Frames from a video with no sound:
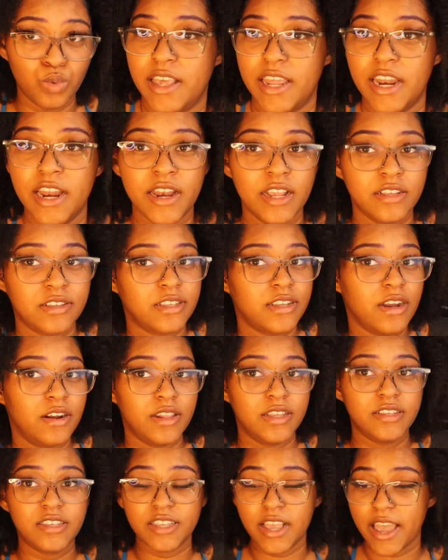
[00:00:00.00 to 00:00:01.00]
They didn't
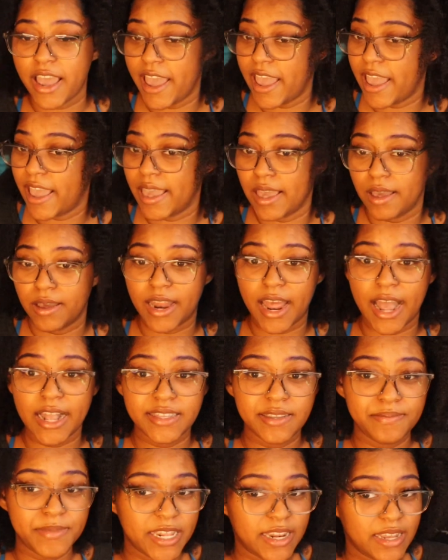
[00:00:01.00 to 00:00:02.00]
necessarily say it
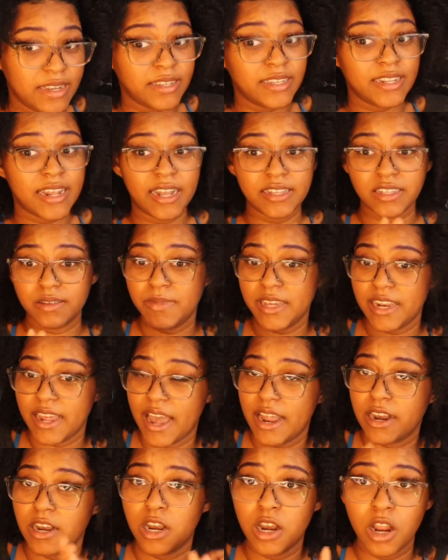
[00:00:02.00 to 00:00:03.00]
had to be this, it had to be
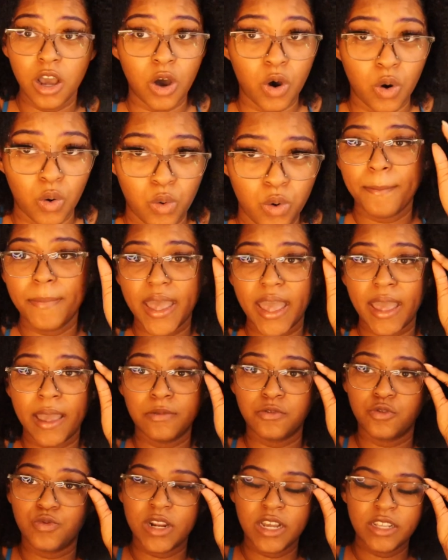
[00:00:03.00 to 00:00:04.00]
that. No.
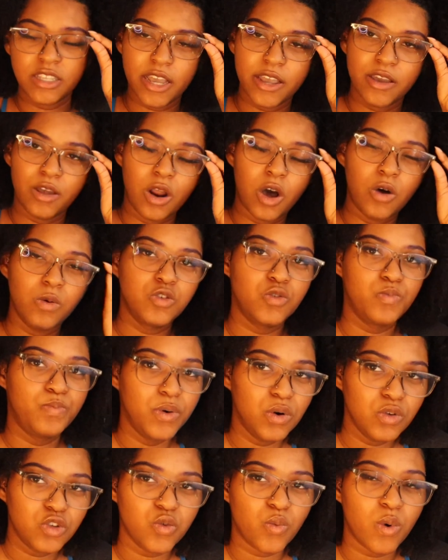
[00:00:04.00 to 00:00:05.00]
Bags, when I tell you those
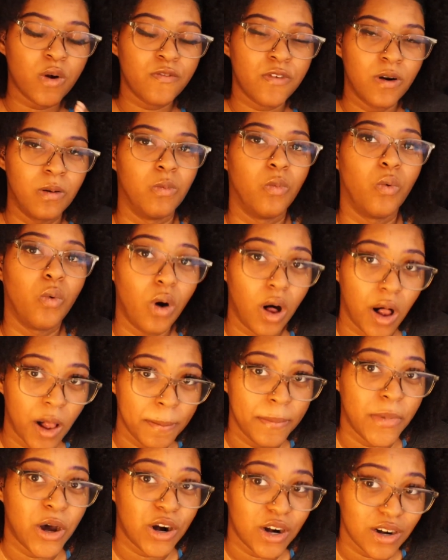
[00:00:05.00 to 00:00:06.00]
boots were from
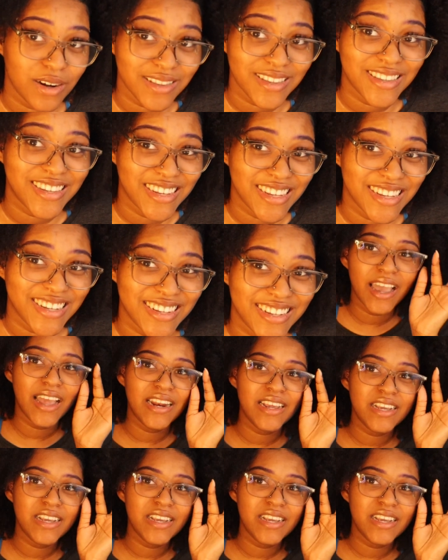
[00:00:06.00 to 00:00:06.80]
Walmart, and